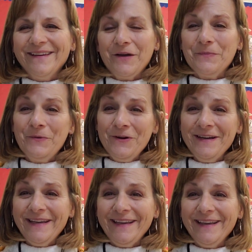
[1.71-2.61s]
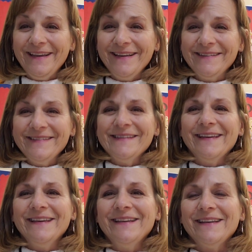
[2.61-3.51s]
Good morning.
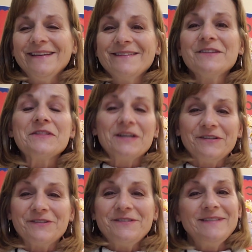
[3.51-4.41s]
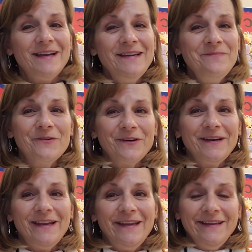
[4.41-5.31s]
It is Thursday
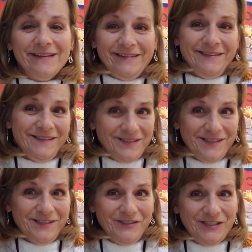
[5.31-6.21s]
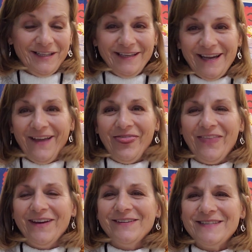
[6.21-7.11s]
morning, and it's a little chilly out
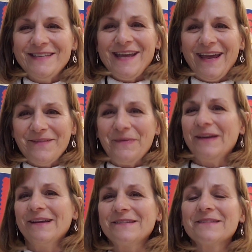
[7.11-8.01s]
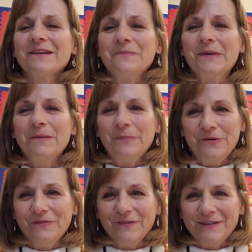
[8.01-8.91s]
there today, but it's going to be a
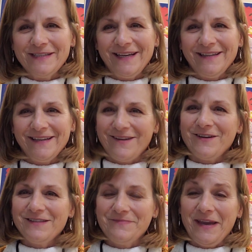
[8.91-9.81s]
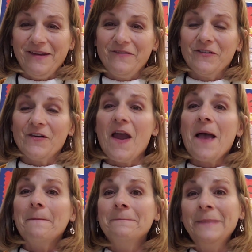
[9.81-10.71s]
beautiful day that God's made for
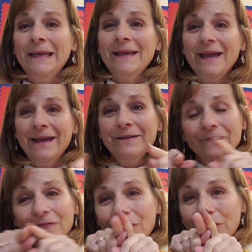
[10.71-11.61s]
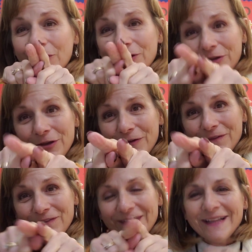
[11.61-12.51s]
me and for you.